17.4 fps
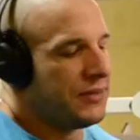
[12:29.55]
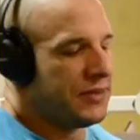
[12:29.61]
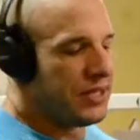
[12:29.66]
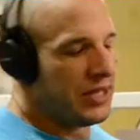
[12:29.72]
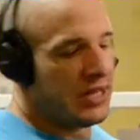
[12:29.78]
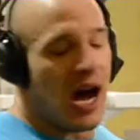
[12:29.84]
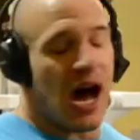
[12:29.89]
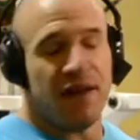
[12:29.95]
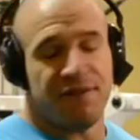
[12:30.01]
to
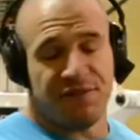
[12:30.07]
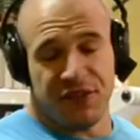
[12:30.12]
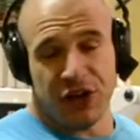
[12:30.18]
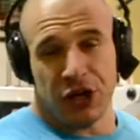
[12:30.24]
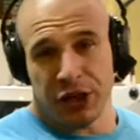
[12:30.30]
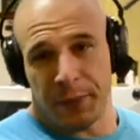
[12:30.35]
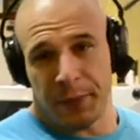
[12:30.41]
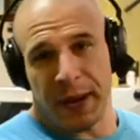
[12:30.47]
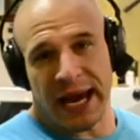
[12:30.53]
not
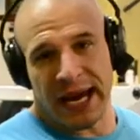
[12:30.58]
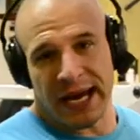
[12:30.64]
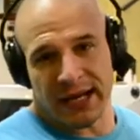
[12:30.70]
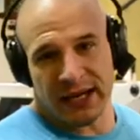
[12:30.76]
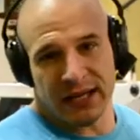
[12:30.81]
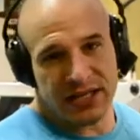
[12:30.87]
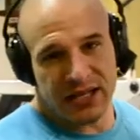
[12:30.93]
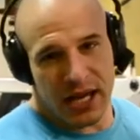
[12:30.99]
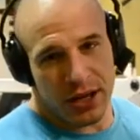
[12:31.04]
feel the pain,
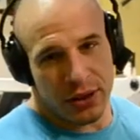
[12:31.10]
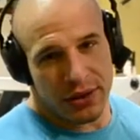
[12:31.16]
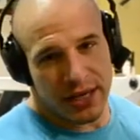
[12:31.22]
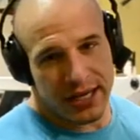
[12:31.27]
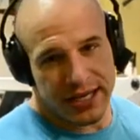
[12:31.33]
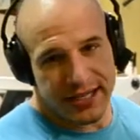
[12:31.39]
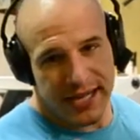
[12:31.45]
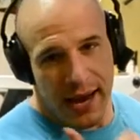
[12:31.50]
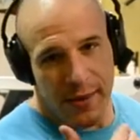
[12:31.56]
because I don't need
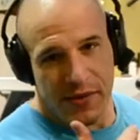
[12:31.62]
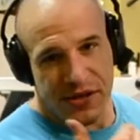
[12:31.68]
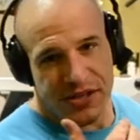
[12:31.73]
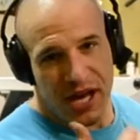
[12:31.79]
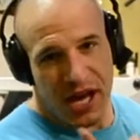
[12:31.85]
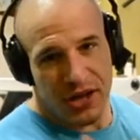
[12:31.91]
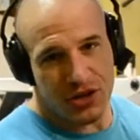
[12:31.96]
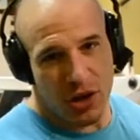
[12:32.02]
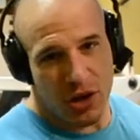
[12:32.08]
to damage
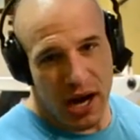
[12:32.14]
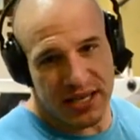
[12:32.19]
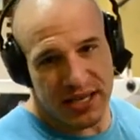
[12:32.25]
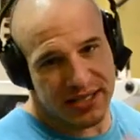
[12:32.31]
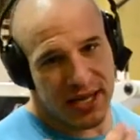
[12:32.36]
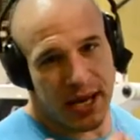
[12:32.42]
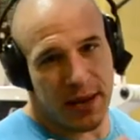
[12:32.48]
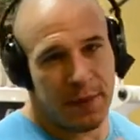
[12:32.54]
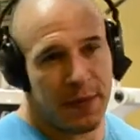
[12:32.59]
that
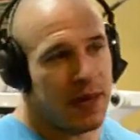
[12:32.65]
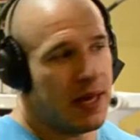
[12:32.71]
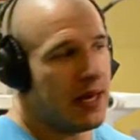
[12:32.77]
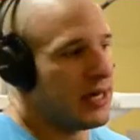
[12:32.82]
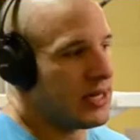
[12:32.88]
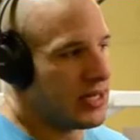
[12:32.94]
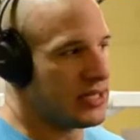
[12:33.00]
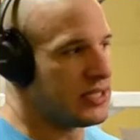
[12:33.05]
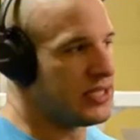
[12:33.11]
tricep,
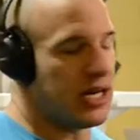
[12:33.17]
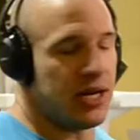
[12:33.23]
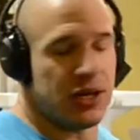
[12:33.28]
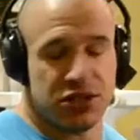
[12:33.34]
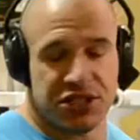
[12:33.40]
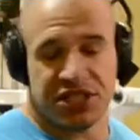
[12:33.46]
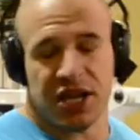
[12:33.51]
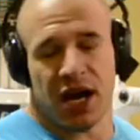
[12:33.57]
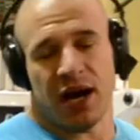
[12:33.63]
because then it'll
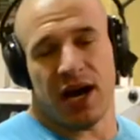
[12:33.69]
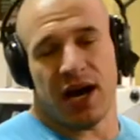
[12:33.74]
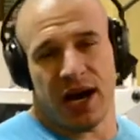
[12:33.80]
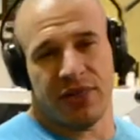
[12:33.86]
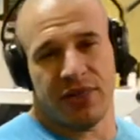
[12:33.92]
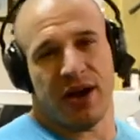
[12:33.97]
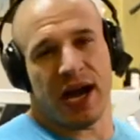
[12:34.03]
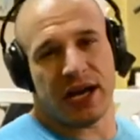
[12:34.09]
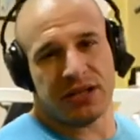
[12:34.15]
suck
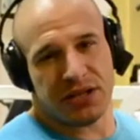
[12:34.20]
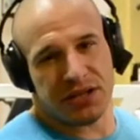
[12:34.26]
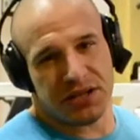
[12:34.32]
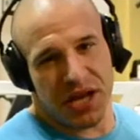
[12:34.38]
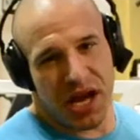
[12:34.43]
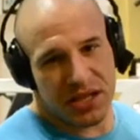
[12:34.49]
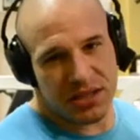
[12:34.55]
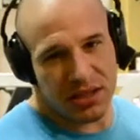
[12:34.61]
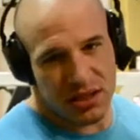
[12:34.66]
other
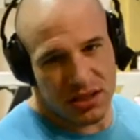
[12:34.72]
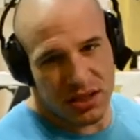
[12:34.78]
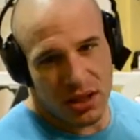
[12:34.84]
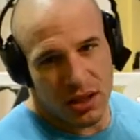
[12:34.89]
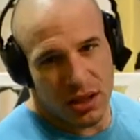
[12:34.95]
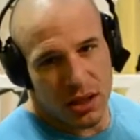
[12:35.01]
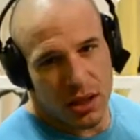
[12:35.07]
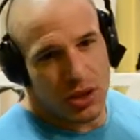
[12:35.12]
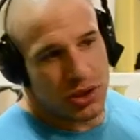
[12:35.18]
exercises.
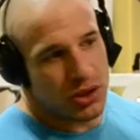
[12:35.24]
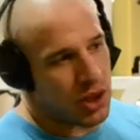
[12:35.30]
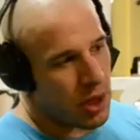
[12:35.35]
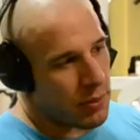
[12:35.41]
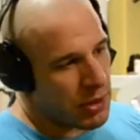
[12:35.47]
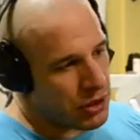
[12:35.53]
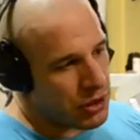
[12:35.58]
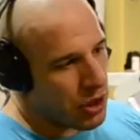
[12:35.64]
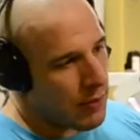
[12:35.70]
So I'm
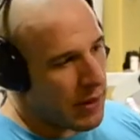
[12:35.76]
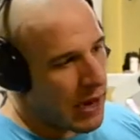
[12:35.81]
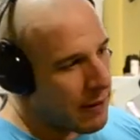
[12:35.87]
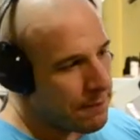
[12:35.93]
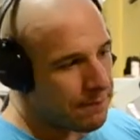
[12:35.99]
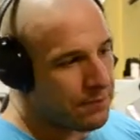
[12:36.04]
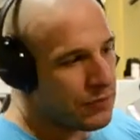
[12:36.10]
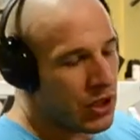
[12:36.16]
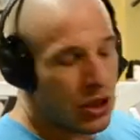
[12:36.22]
gonna do
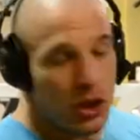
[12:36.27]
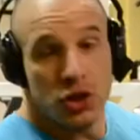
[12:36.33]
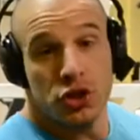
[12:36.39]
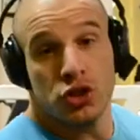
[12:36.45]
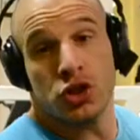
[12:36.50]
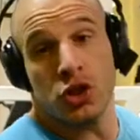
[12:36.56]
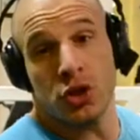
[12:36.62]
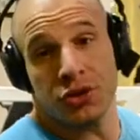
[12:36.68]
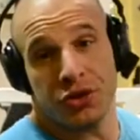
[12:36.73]
about
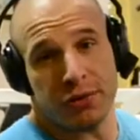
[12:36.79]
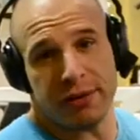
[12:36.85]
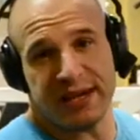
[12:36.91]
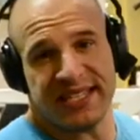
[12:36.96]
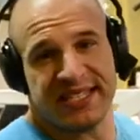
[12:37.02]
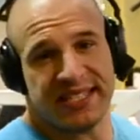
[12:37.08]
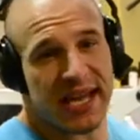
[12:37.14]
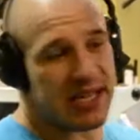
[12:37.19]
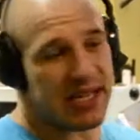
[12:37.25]
2-3
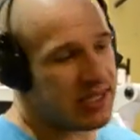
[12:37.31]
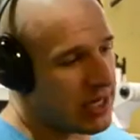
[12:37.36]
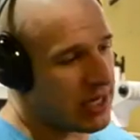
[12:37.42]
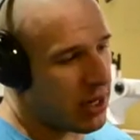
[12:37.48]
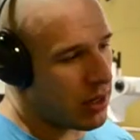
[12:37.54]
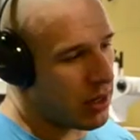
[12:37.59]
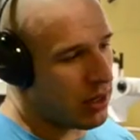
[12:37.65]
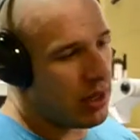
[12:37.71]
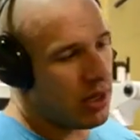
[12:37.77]
sets
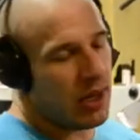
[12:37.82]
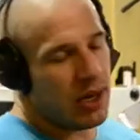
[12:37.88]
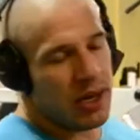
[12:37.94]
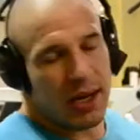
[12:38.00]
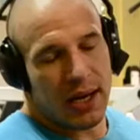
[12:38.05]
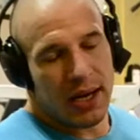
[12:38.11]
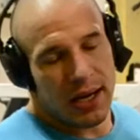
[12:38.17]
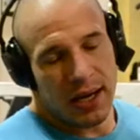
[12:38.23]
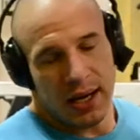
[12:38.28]
here,
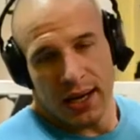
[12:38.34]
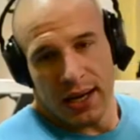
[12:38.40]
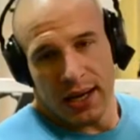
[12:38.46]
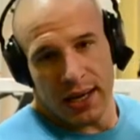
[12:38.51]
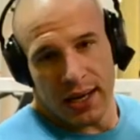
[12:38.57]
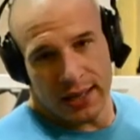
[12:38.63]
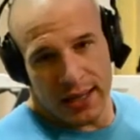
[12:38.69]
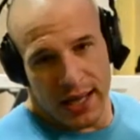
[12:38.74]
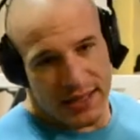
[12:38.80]

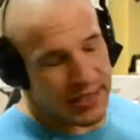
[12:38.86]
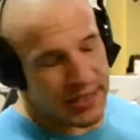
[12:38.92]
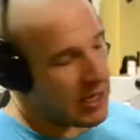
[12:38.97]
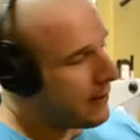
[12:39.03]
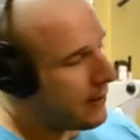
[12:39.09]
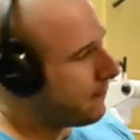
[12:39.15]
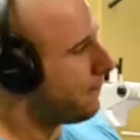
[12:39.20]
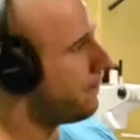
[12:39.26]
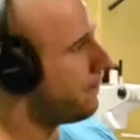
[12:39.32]
and that's it.